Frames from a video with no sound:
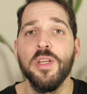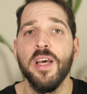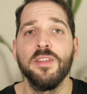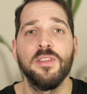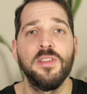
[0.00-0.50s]

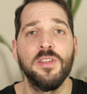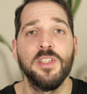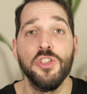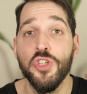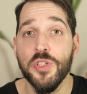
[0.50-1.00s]
get the
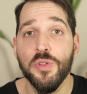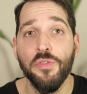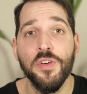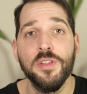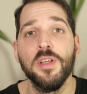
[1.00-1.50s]
gist
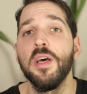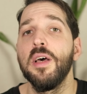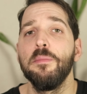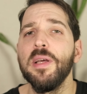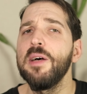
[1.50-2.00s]
of it,
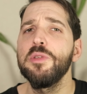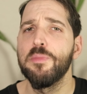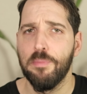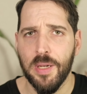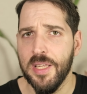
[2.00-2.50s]
becomes
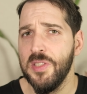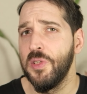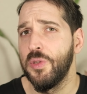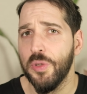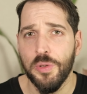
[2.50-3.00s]

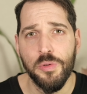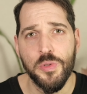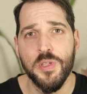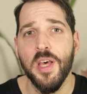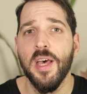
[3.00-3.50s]
pleasing to
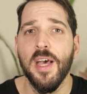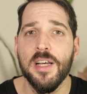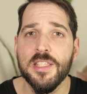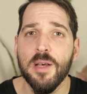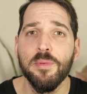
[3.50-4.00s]
use.
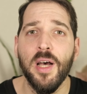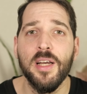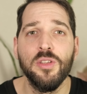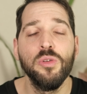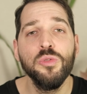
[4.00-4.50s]
Except I
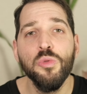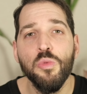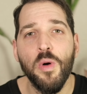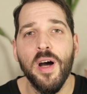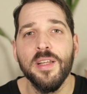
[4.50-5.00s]
don't know
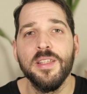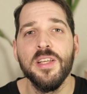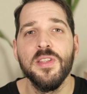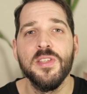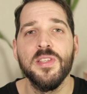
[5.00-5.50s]
why they
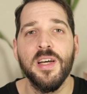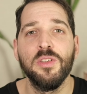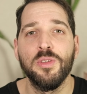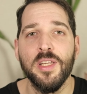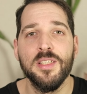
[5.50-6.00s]
decide to
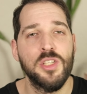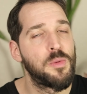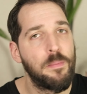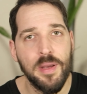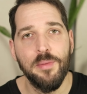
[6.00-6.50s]
take such a
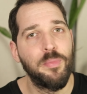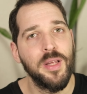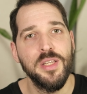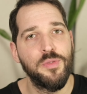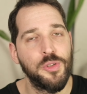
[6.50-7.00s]
big
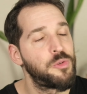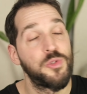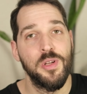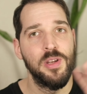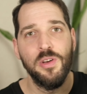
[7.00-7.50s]
place for those
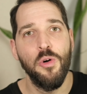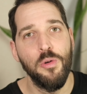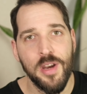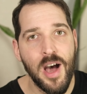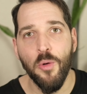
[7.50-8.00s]

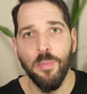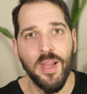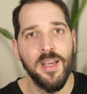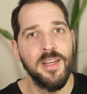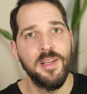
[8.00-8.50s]
now
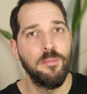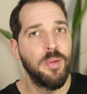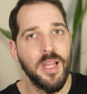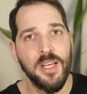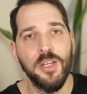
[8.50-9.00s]
playing and
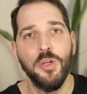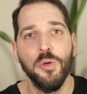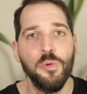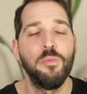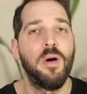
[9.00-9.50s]
play
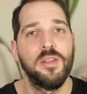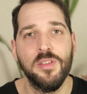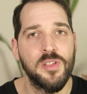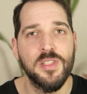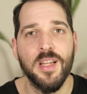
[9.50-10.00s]
queue
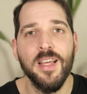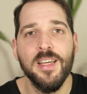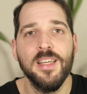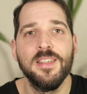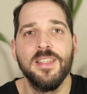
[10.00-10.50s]
buttons.
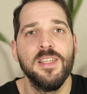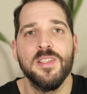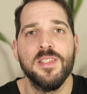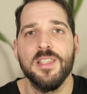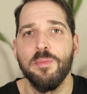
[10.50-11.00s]
Like it
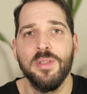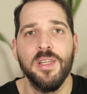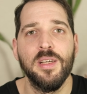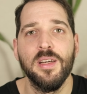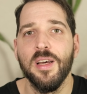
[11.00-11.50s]
is something